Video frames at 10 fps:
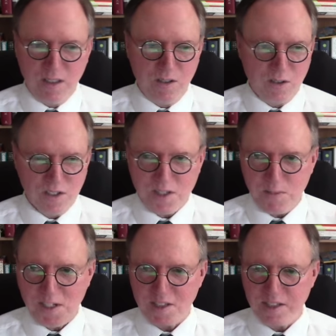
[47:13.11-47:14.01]
or
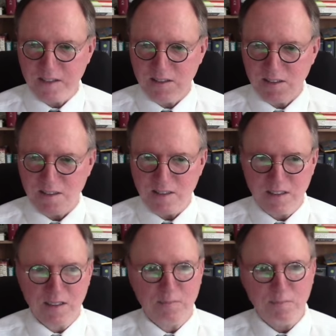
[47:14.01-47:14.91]
especially the,
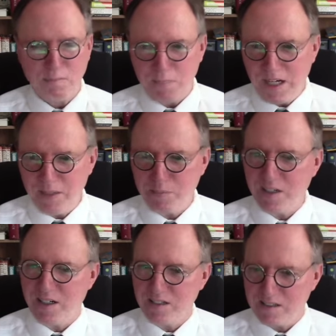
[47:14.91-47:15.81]
the
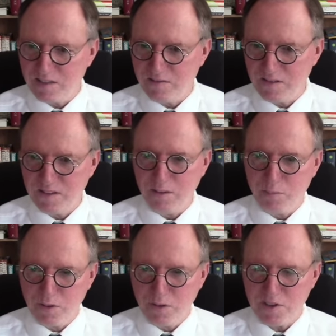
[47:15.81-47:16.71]
byproduct of the
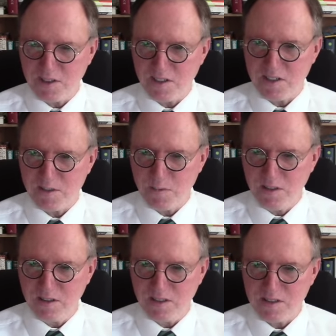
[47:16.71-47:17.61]
abortion
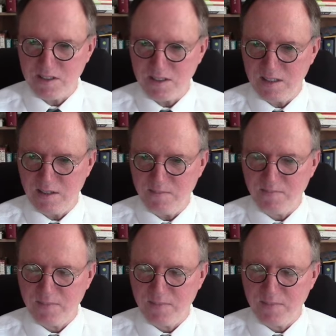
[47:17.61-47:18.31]
experience. Um,